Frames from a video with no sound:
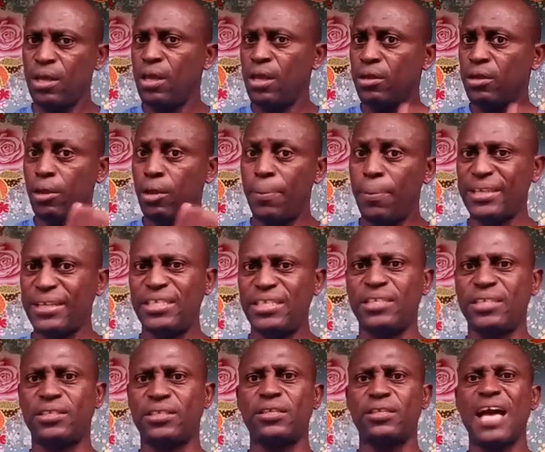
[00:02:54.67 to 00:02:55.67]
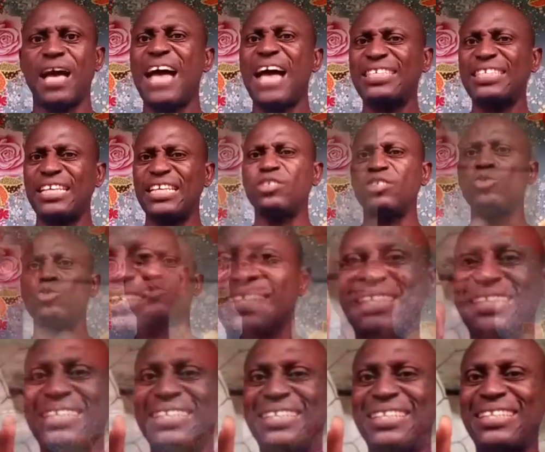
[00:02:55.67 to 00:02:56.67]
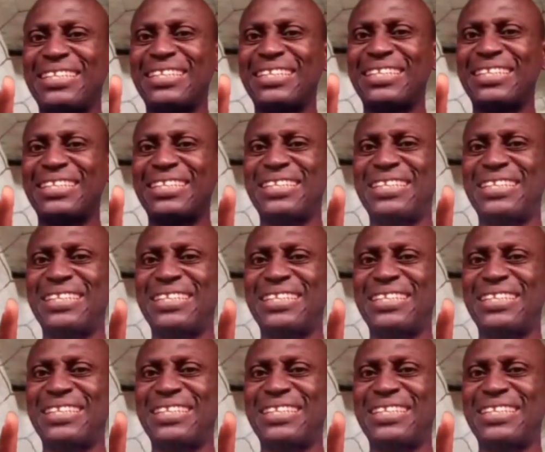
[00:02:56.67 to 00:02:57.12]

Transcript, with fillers: Number 6, access to credit.